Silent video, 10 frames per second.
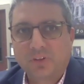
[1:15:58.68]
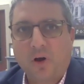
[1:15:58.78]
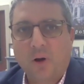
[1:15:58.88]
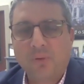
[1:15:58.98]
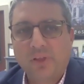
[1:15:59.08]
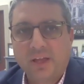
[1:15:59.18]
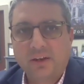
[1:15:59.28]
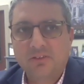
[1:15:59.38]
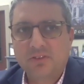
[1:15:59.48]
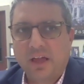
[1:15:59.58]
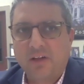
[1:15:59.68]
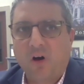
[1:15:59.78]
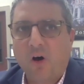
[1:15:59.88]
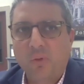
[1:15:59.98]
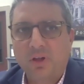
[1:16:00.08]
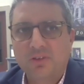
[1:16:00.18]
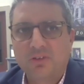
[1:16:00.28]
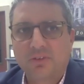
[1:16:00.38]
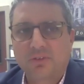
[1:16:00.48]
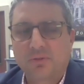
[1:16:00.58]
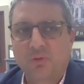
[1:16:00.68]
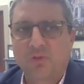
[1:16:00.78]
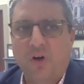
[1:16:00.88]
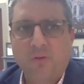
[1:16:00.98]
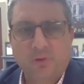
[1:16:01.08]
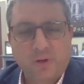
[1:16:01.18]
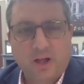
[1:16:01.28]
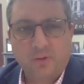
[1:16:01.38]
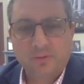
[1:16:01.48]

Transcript: plans have always revolved around